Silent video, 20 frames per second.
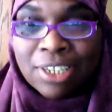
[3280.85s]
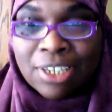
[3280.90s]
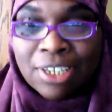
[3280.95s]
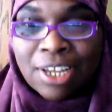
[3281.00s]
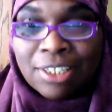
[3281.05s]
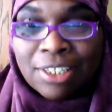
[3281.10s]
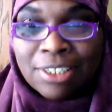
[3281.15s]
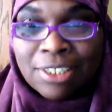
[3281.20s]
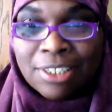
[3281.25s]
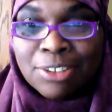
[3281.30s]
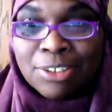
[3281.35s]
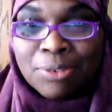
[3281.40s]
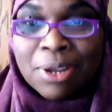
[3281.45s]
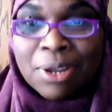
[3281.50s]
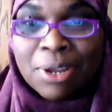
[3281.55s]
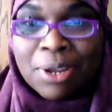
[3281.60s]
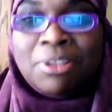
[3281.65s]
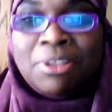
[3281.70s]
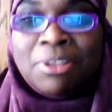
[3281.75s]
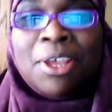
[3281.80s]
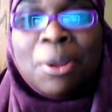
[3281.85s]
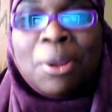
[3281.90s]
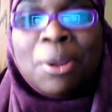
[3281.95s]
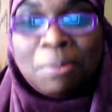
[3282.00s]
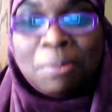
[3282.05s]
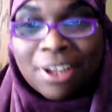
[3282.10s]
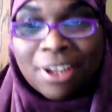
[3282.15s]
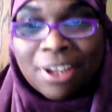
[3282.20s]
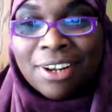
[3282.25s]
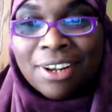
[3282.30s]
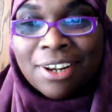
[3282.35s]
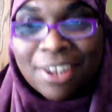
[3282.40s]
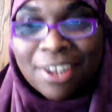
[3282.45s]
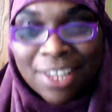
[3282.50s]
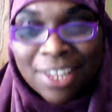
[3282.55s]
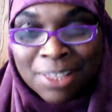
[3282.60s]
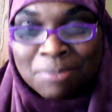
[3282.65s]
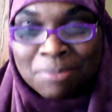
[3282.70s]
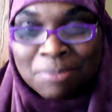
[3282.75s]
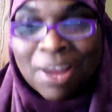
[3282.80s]
the cuts and scrapes, but
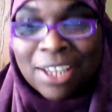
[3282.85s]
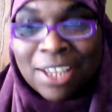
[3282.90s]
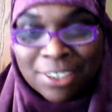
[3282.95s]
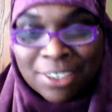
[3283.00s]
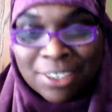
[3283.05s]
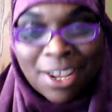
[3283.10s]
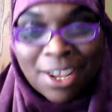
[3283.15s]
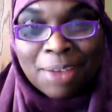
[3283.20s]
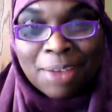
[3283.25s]
it's my job